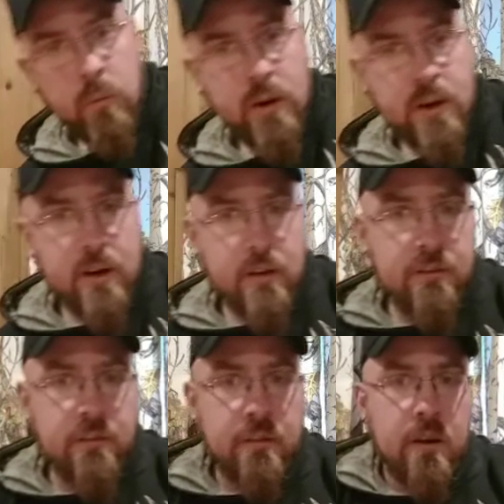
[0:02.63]
We got
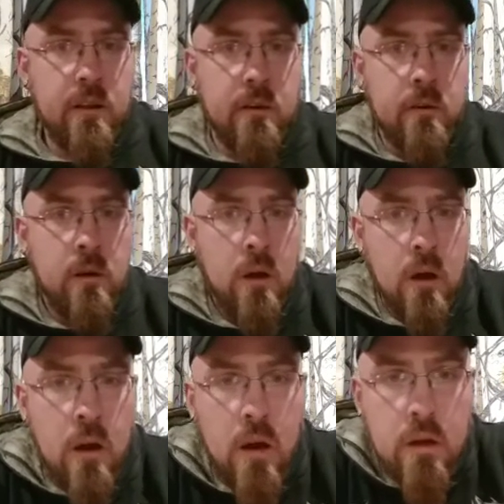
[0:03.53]
us another
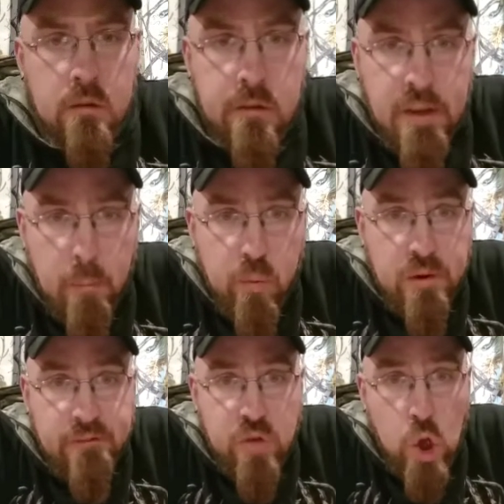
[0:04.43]
dip
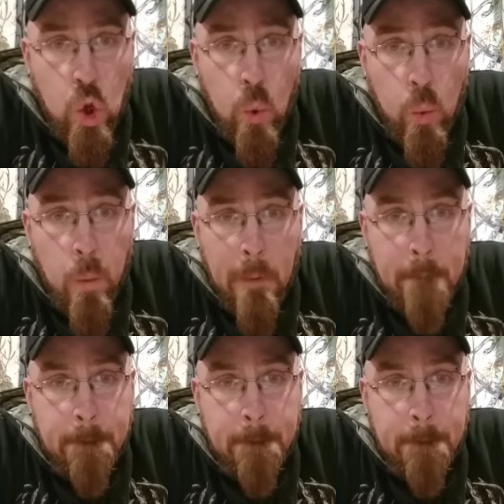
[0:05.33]
review